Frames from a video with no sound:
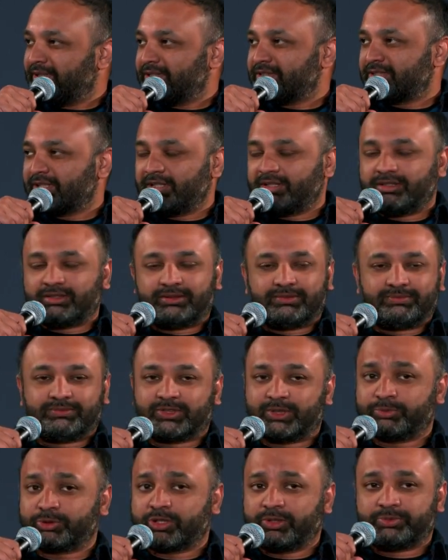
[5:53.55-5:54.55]
So
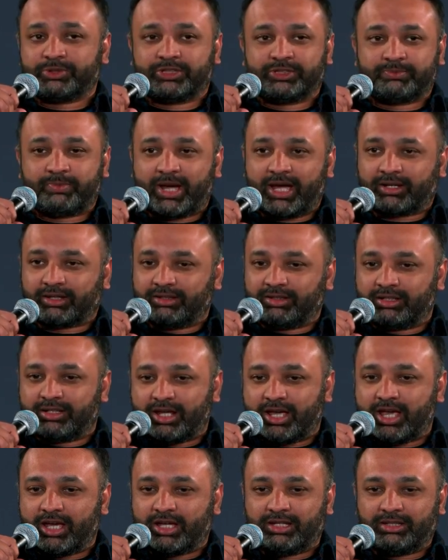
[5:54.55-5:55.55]
subscription back in the
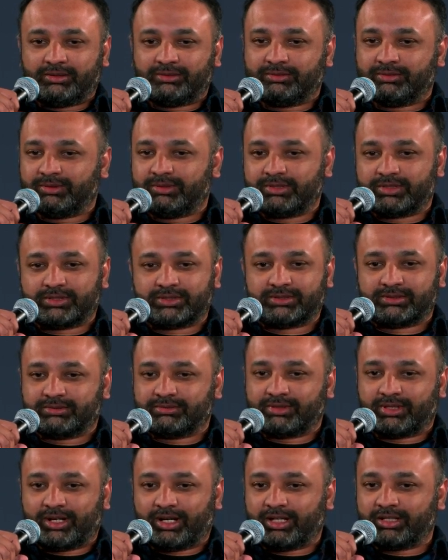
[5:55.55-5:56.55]
day was
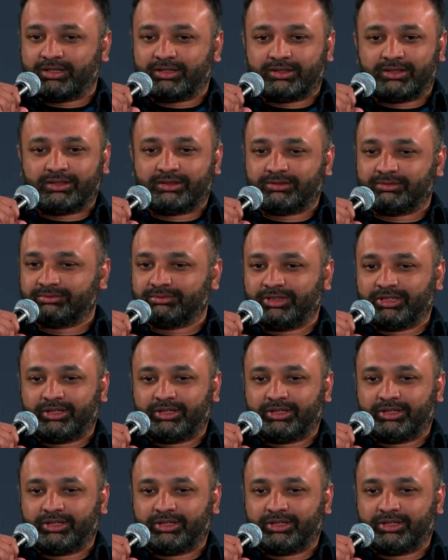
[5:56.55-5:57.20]
either,